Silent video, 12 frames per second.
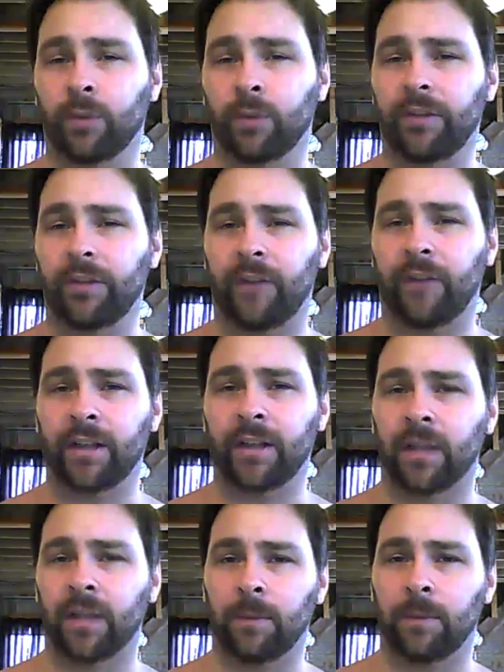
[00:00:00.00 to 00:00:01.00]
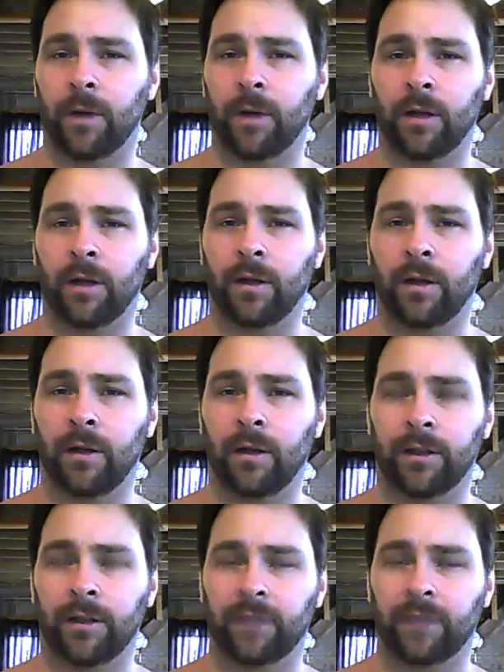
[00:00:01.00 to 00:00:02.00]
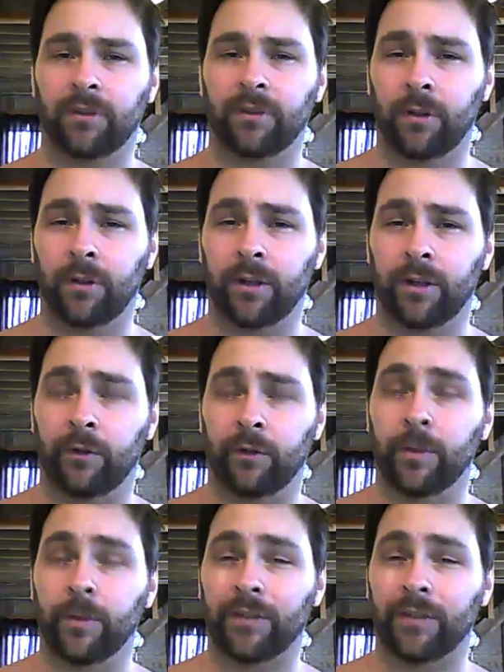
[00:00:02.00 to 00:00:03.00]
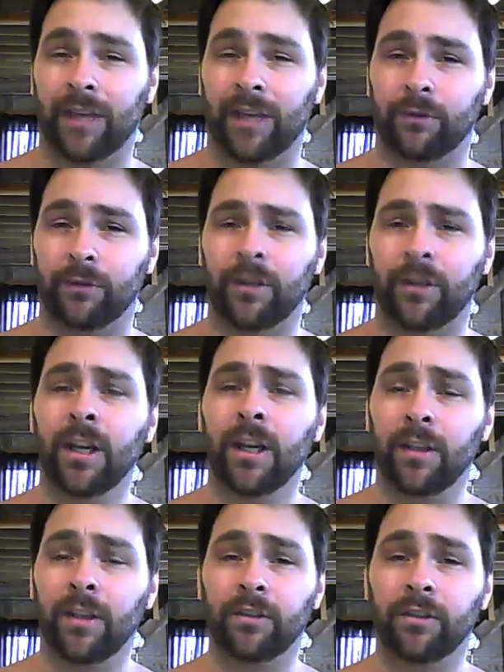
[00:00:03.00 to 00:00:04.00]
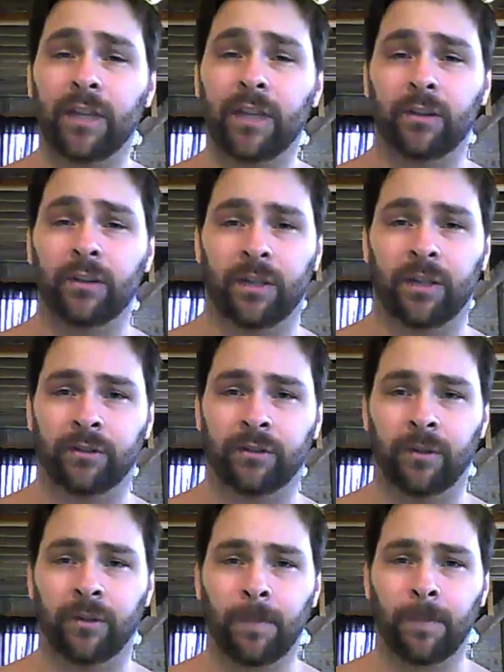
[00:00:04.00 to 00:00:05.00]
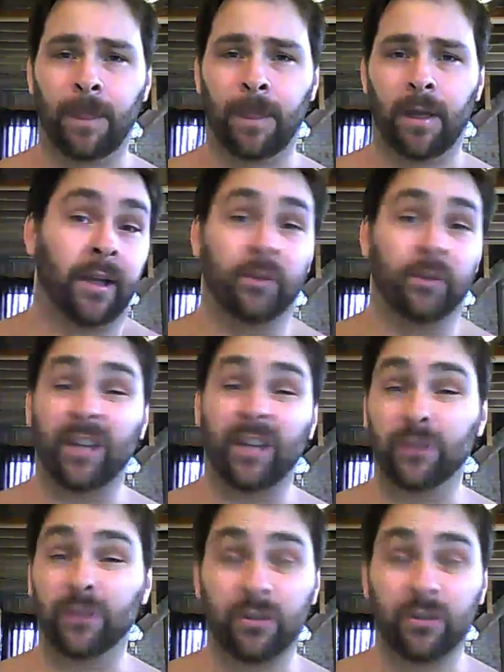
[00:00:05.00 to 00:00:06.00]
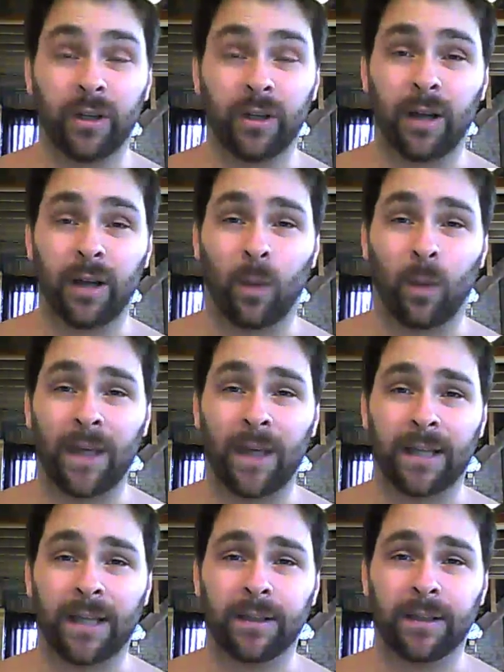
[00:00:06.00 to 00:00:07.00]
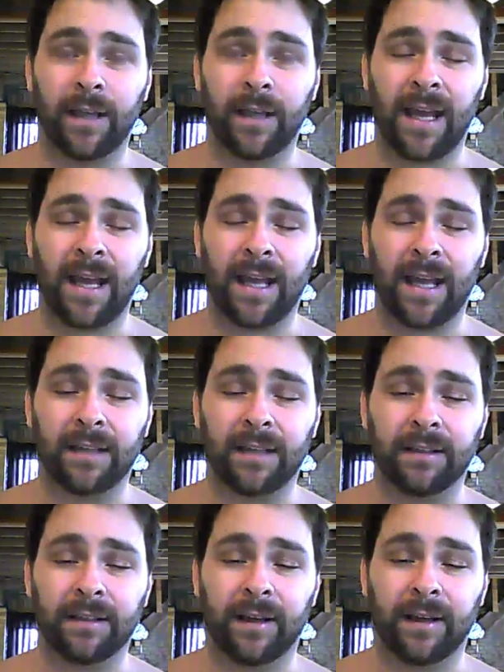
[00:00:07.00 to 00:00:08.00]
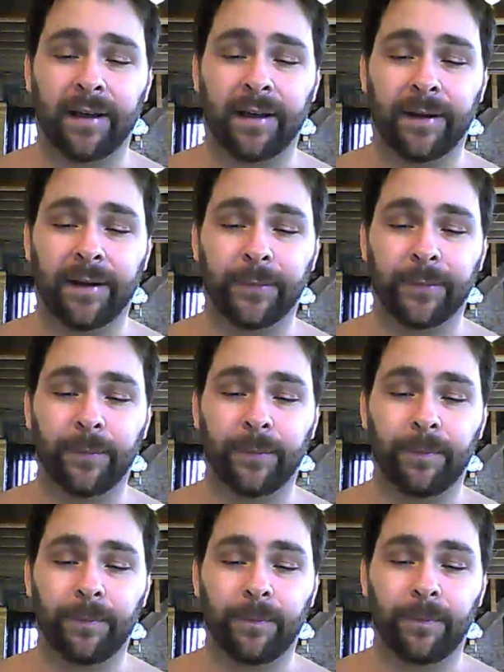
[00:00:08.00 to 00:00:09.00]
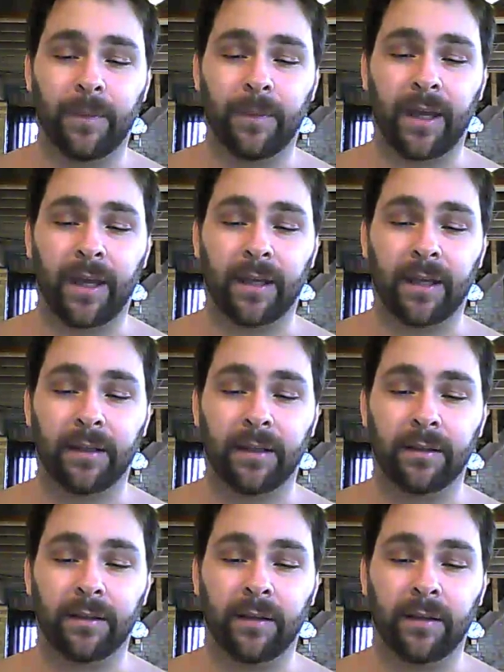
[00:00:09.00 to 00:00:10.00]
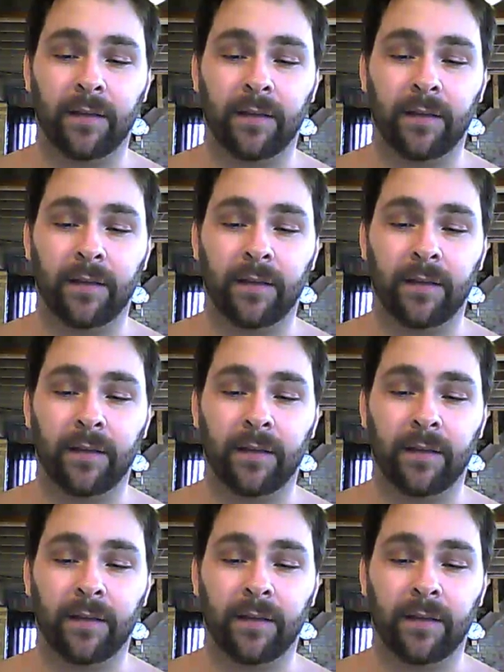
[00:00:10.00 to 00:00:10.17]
So once they find a lump on a testicle and they confirm that it's cancerous, they just take your testicle. It was day surgery. I went in, and they